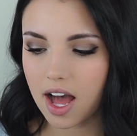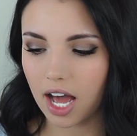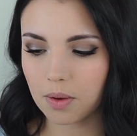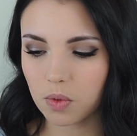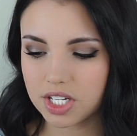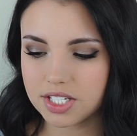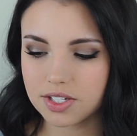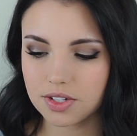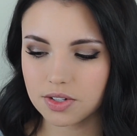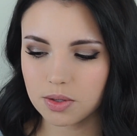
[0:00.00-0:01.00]
I want
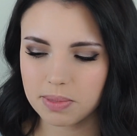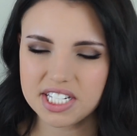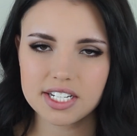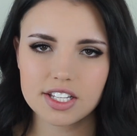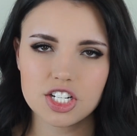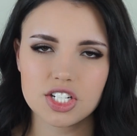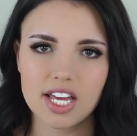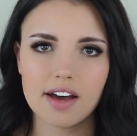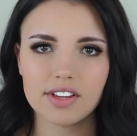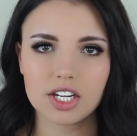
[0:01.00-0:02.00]
to basically just
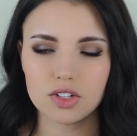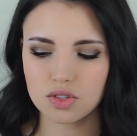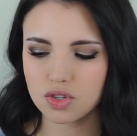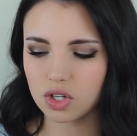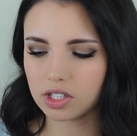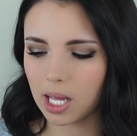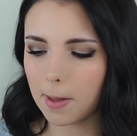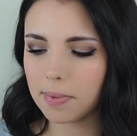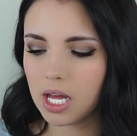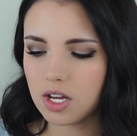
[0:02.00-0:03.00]
have like a neutral lip.